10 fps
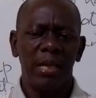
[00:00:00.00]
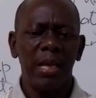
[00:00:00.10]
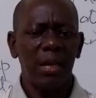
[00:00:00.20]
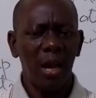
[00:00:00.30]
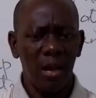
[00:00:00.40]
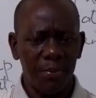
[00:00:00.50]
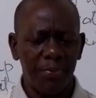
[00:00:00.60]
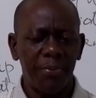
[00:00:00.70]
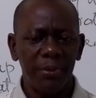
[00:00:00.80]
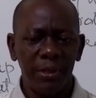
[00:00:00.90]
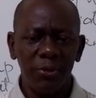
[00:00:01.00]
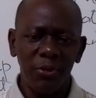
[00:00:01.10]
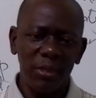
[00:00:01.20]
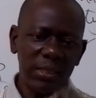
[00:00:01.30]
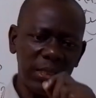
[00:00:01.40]
A cup, it's
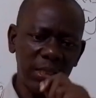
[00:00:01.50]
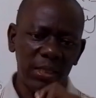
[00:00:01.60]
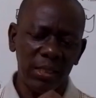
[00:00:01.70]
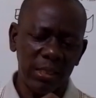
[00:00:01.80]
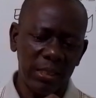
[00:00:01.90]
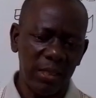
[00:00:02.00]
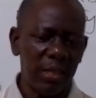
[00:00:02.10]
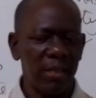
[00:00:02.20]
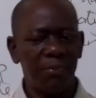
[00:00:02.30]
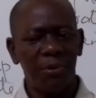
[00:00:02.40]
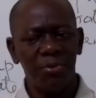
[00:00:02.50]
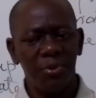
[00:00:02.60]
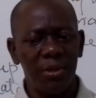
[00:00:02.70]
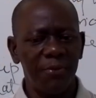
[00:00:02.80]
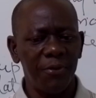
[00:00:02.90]
only taking tea, and
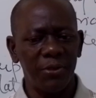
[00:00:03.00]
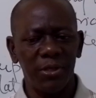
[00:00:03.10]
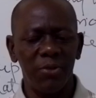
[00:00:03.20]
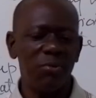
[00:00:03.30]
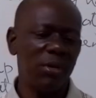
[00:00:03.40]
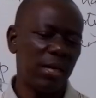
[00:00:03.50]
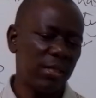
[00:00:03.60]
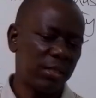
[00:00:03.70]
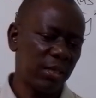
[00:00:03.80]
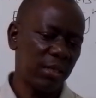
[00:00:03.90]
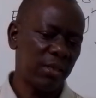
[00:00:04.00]
possibly if you think you can